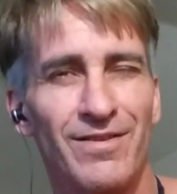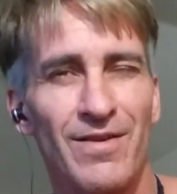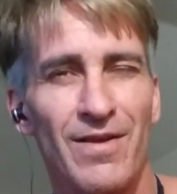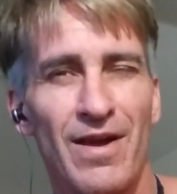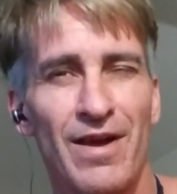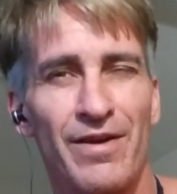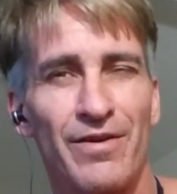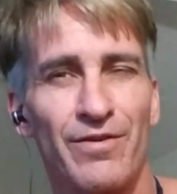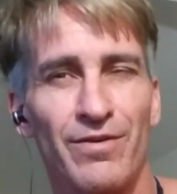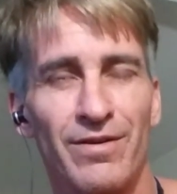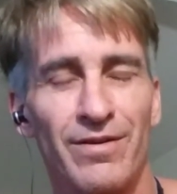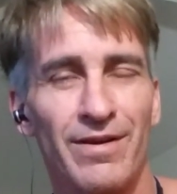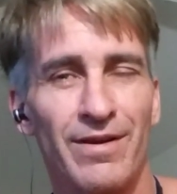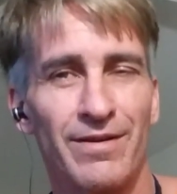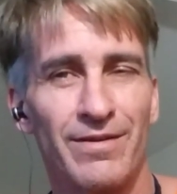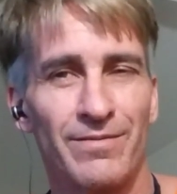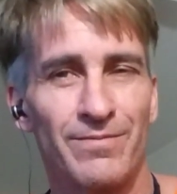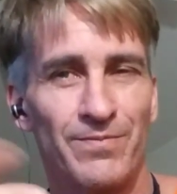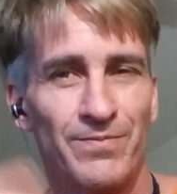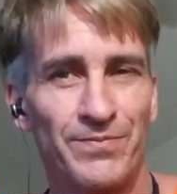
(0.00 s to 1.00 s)
I don't.
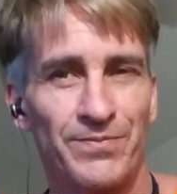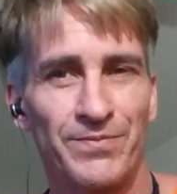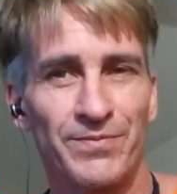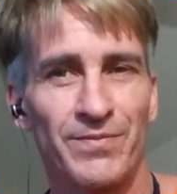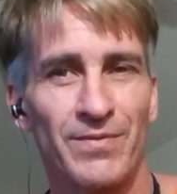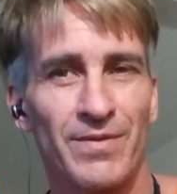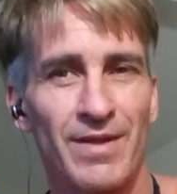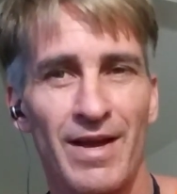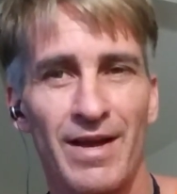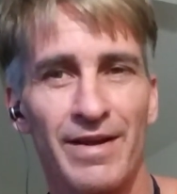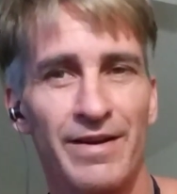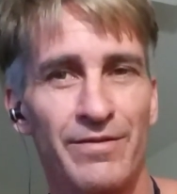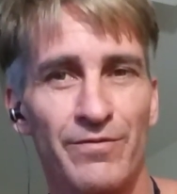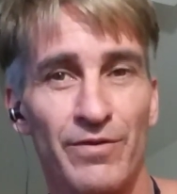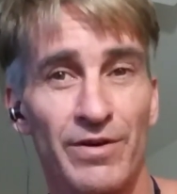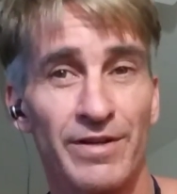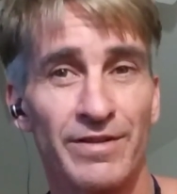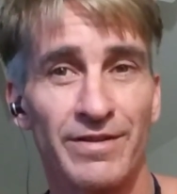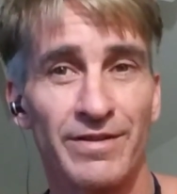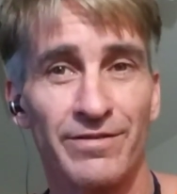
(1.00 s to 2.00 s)
I didn't
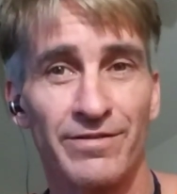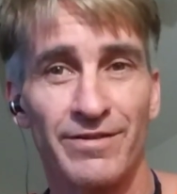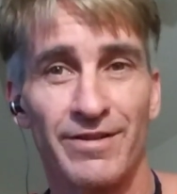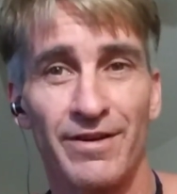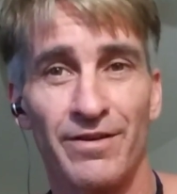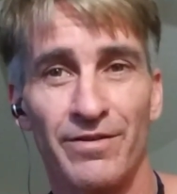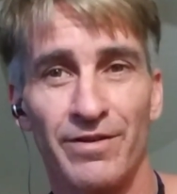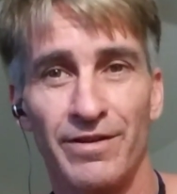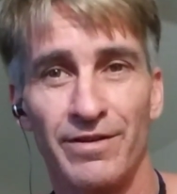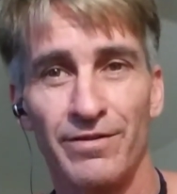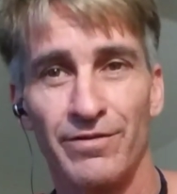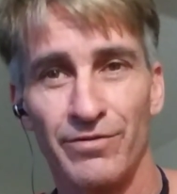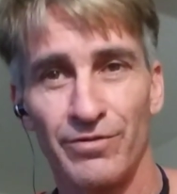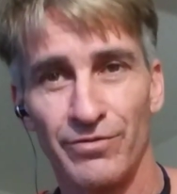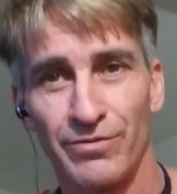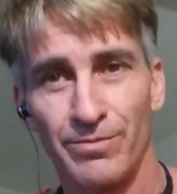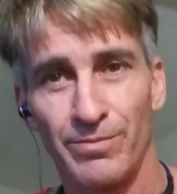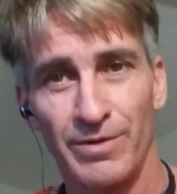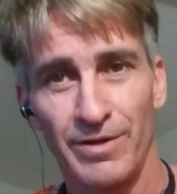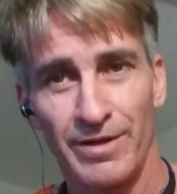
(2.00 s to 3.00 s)
write this down either, so
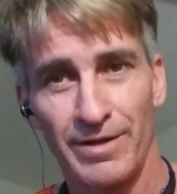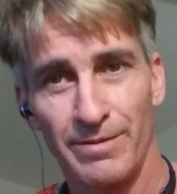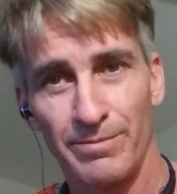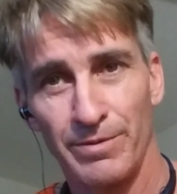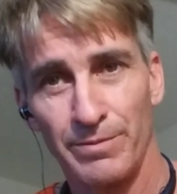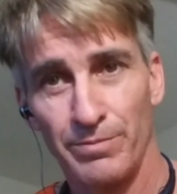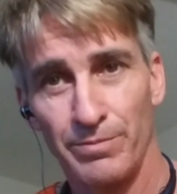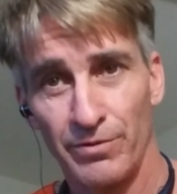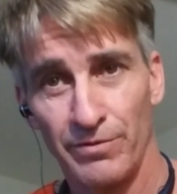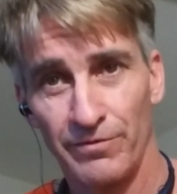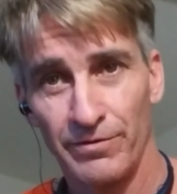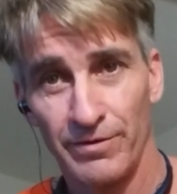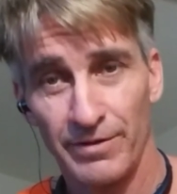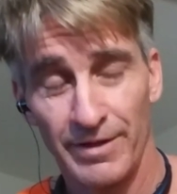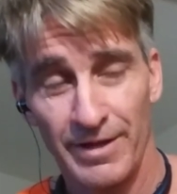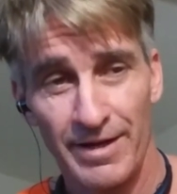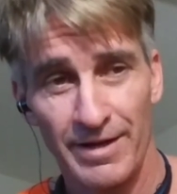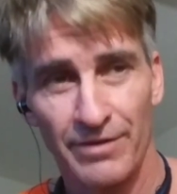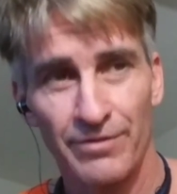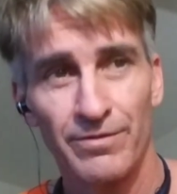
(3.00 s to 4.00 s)
it might not be perfectly
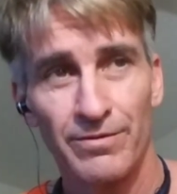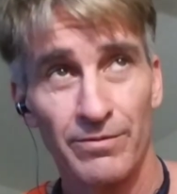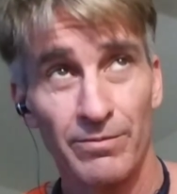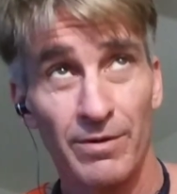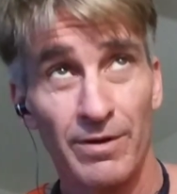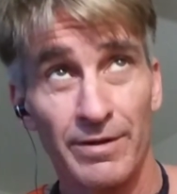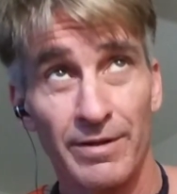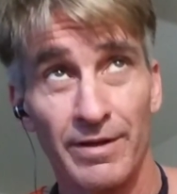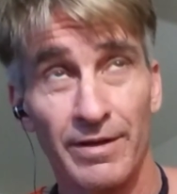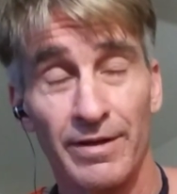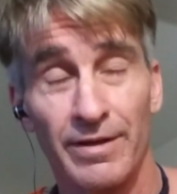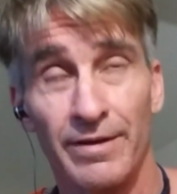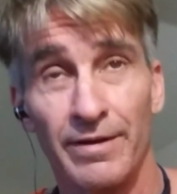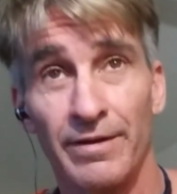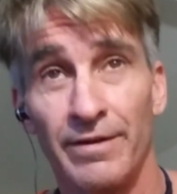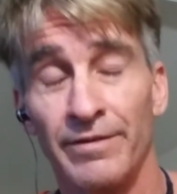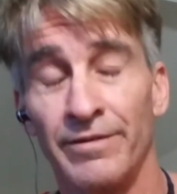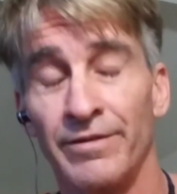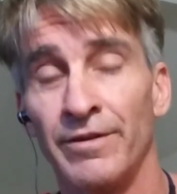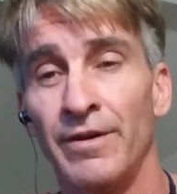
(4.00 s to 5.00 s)
accurate. I think it
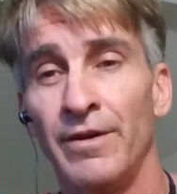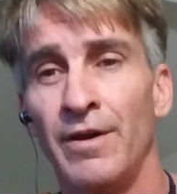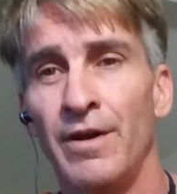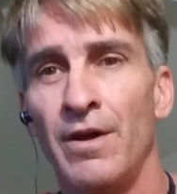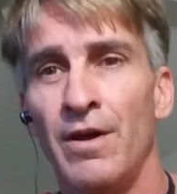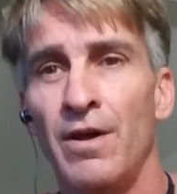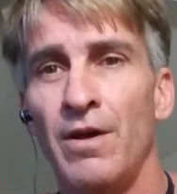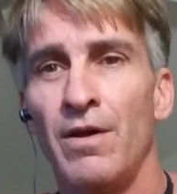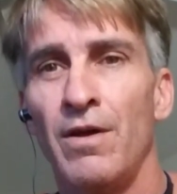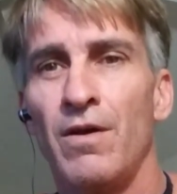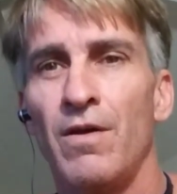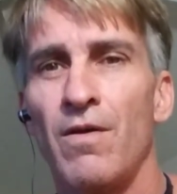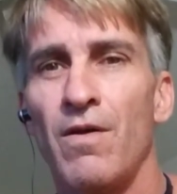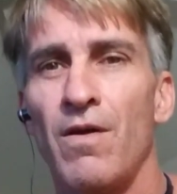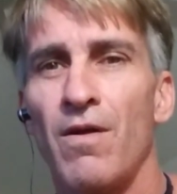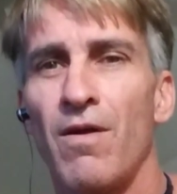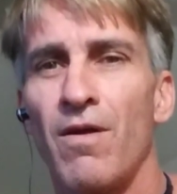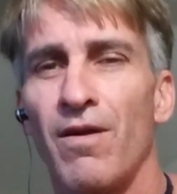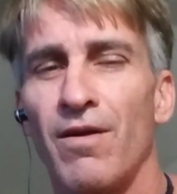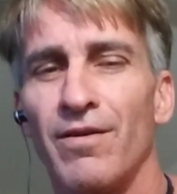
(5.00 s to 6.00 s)
is.
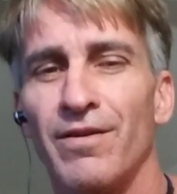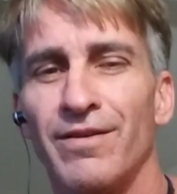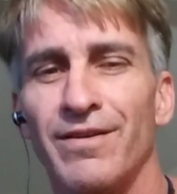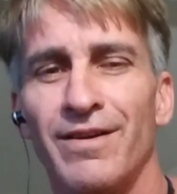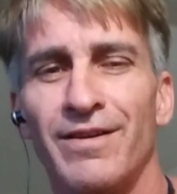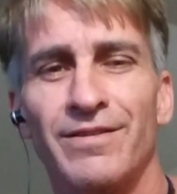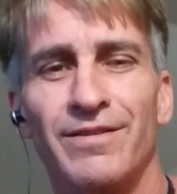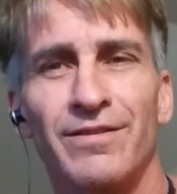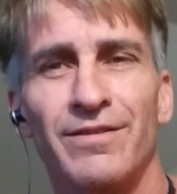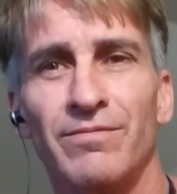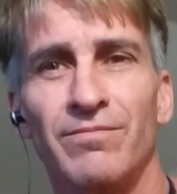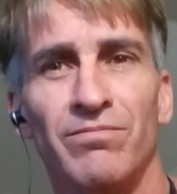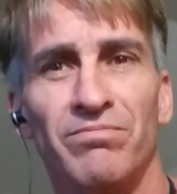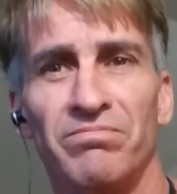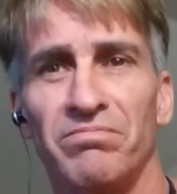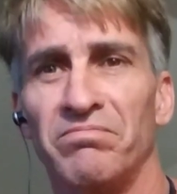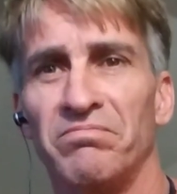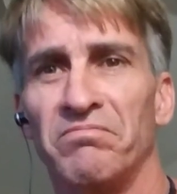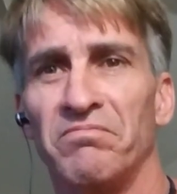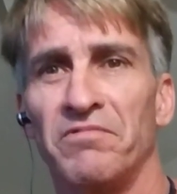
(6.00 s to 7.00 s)
I said,
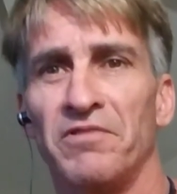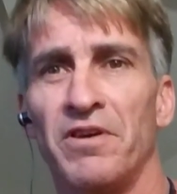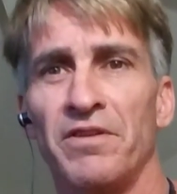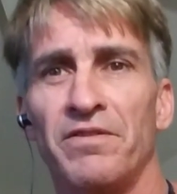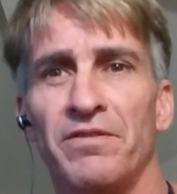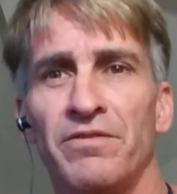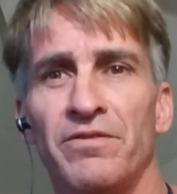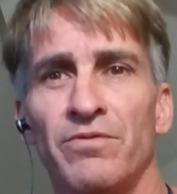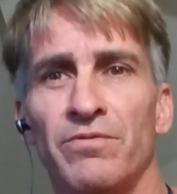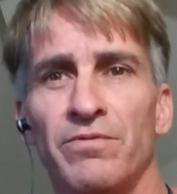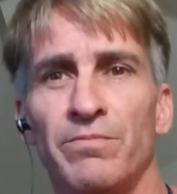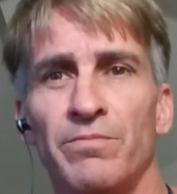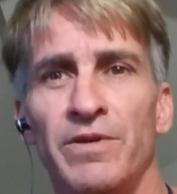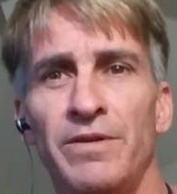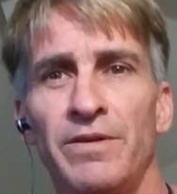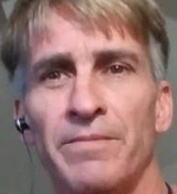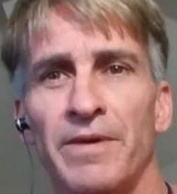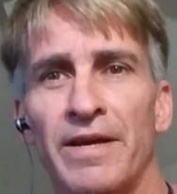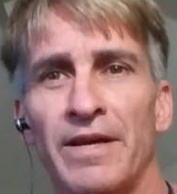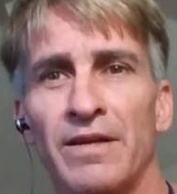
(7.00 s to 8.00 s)
"Nothing to do with me,
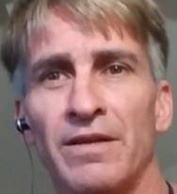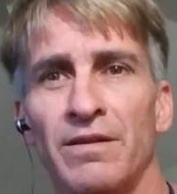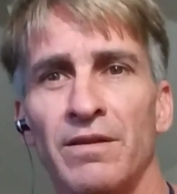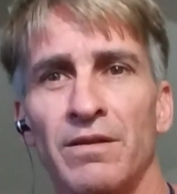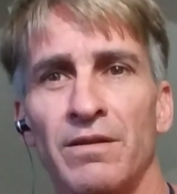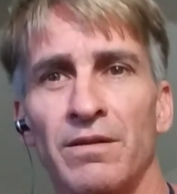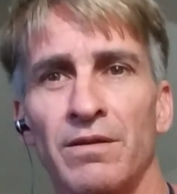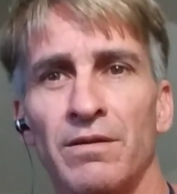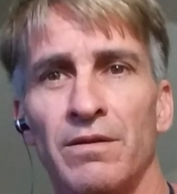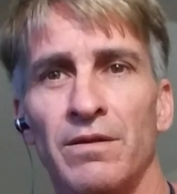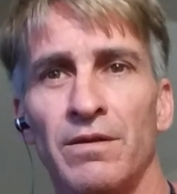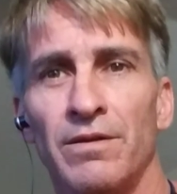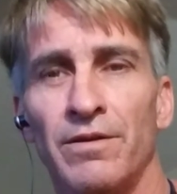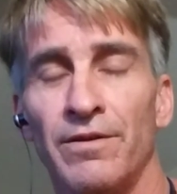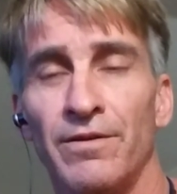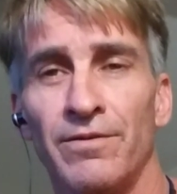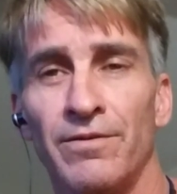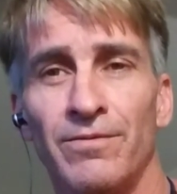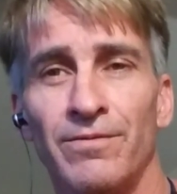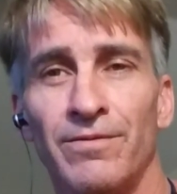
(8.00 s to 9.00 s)
man. You
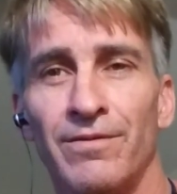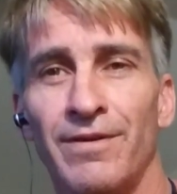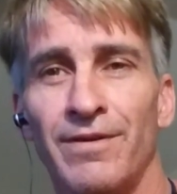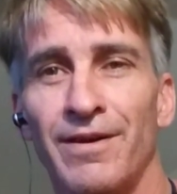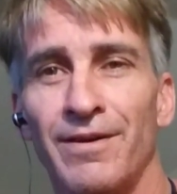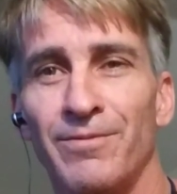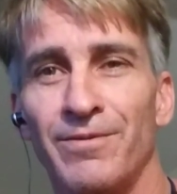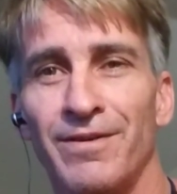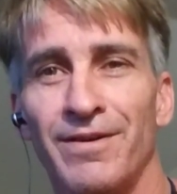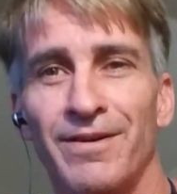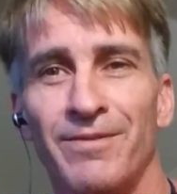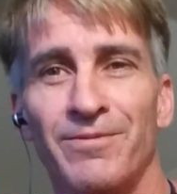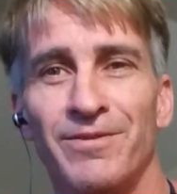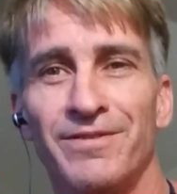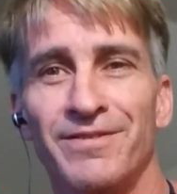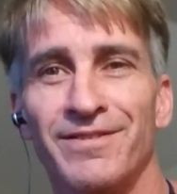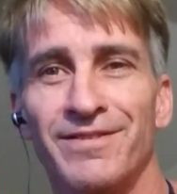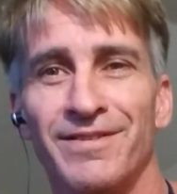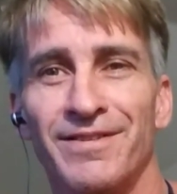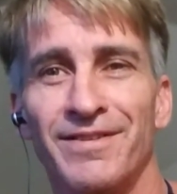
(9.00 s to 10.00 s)
know, I
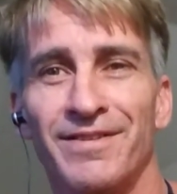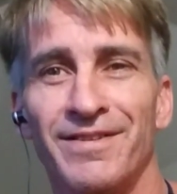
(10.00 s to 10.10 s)
wasn't.